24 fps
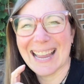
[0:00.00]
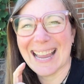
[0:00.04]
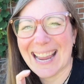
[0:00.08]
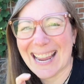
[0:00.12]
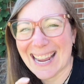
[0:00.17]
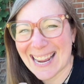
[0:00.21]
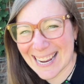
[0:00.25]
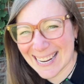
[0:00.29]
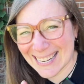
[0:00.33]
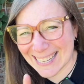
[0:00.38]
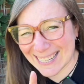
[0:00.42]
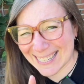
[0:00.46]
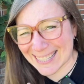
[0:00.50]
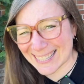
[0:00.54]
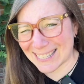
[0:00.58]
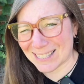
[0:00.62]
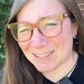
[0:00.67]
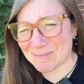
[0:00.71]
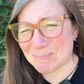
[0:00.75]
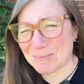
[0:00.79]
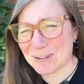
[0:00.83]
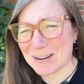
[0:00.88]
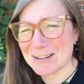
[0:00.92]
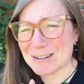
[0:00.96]
At this
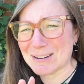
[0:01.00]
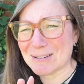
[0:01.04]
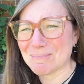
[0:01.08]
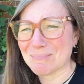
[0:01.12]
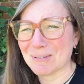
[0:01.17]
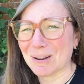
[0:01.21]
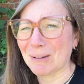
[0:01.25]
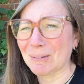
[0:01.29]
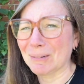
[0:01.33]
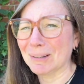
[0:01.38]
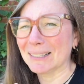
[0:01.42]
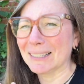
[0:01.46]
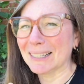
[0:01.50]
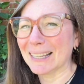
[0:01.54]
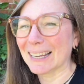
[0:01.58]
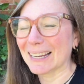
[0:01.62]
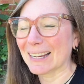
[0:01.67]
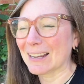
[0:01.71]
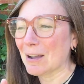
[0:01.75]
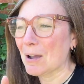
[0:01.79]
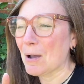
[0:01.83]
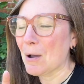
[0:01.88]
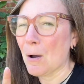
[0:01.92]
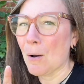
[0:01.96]
point, you're probably like,
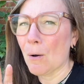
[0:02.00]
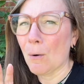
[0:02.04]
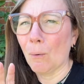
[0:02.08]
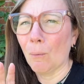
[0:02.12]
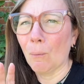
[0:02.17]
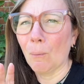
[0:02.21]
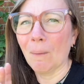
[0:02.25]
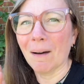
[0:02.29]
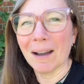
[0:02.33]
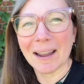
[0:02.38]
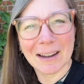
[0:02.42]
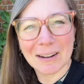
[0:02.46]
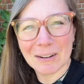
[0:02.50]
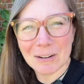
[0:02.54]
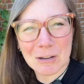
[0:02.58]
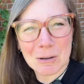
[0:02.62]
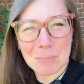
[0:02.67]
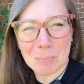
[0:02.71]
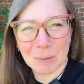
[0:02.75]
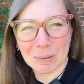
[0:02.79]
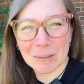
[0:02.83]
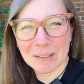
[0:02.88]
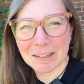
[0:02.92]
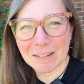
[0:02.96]
why are you
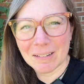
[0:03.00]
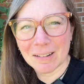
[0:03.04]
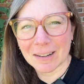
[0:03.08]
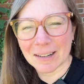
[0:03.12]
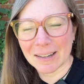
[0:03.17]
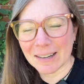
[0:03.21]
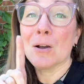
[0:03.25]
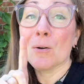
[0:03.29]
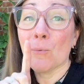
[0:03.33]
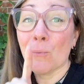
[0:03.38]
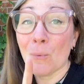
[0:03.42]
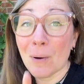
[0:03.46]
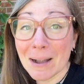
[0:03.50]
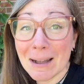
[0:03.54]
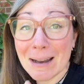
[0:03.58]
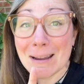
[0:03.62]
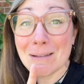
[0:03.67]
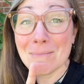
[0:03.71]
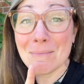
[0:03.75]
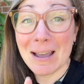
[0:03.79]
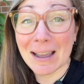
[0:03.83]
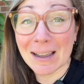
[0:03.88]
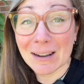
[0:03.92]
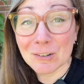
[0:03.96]
pulling on it? What I
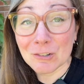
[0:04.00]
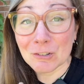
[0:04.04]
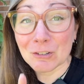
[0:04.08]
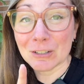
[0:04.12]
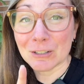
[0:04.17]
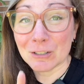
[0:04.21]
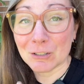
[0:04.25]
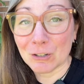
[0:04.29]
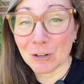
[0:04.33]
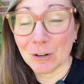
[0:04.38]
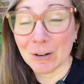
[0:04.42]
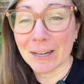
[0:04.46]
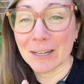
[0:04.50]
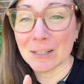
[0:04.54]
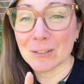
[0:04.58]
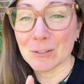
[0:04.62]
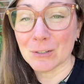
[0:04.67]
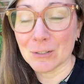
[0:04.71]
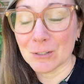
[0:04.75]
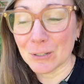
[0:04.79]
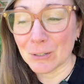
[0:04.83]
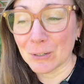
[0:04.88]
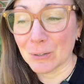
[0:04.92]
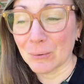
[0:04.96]
am actually trying to
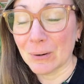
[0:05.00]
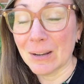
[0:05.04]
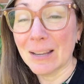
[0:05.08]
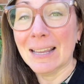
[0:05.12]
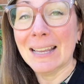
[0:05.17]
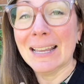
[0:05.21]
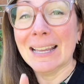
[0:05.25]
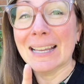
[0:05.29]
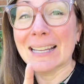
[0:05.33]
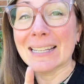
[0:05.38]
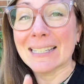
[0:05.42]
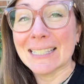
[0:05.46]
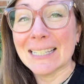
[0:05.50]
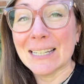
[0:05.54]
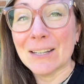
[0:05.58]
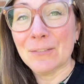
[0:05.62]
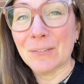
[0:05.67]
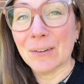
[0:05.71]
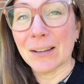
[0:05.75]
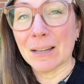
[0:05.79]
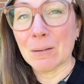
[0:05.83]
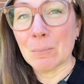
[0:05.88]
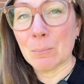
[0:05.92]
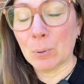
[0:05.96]
do is see if
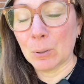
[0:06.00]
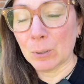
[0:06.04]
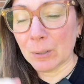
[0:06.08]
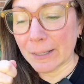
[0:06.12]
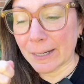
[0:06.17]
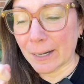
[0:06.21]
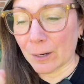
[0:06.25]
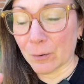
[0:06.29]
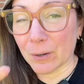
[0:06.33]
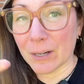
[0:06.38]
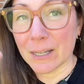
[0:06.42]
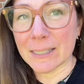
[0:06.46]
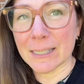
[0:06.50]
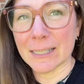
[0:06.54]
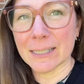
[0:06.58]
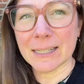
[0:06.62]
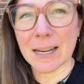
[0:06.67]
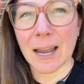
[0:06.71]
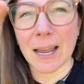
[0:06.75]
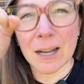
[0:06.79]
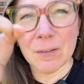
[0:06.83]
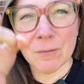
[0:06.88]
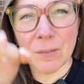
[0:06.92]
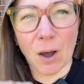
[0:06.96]
I can pull it out, because it's kind of a